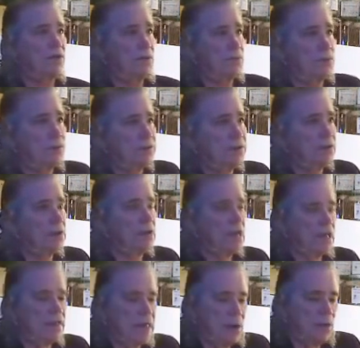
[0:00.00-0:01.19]
to the person
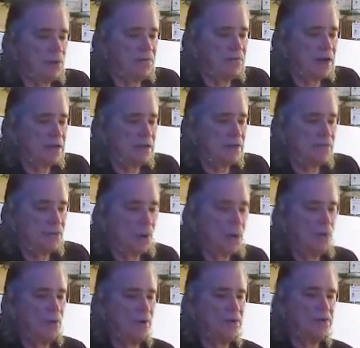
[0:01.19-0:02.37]
that we're finding
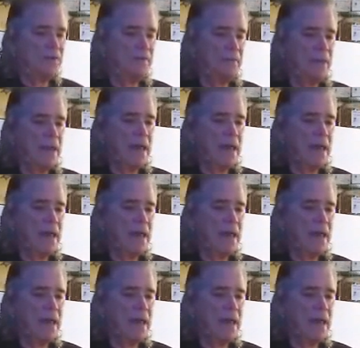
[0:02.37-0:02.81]
fault with.